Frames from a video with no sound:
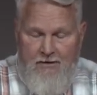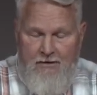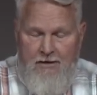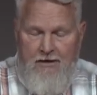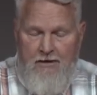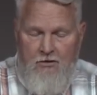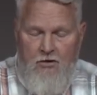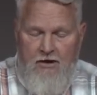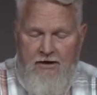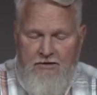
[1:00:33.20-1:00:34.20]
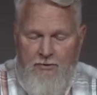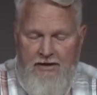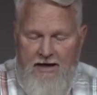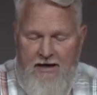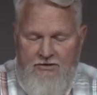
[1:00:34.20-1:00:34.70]
Lord, as we
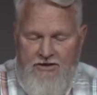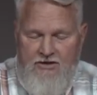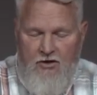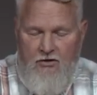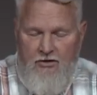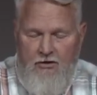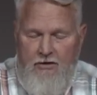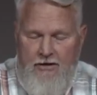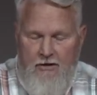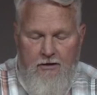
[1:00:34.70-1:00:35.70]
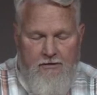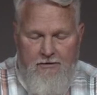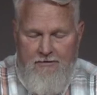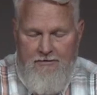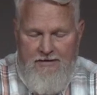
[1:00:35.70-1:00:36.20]
now just go to you here
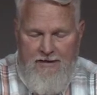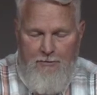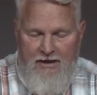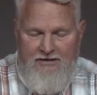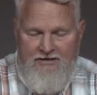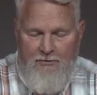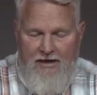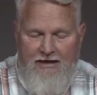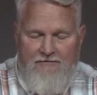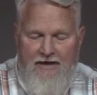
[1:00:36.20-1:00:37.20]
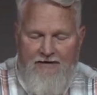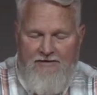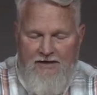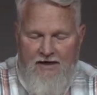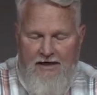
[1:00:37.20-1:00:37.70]
in the 10 minutes that we have left
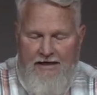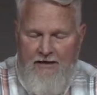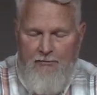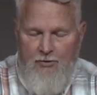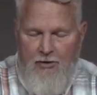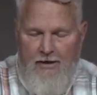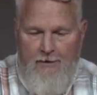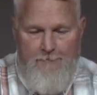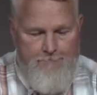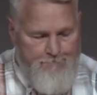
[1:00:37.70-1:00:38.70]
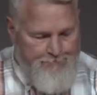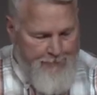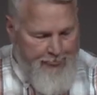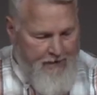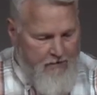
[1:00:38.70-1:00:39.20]
tonight in prayer,
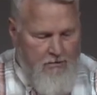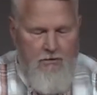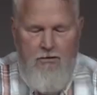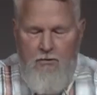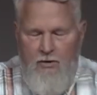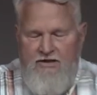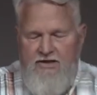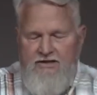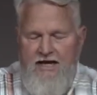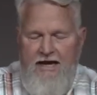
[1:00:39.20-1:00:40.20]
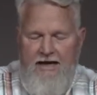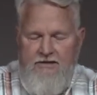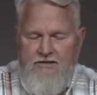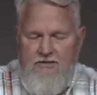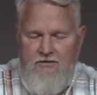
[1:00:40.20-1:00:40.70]
we just ask,